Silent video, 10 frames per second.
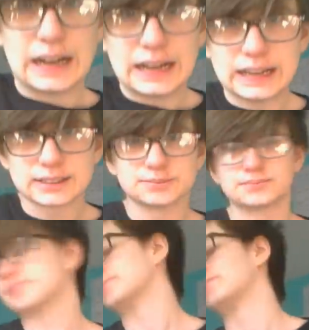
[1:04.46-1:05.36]
Ah!
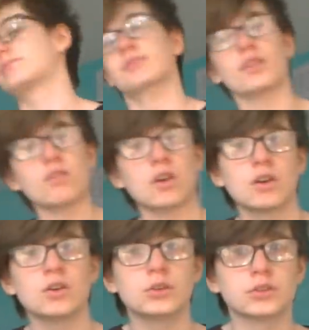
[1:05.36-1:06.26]

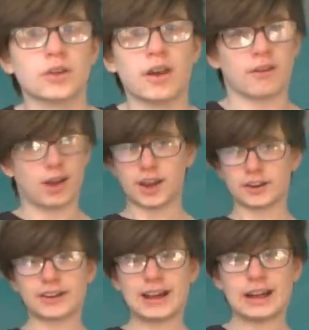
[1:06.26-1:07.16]
Also, I
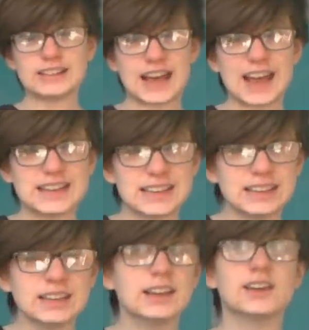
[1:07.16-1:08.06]
don't know how to edit,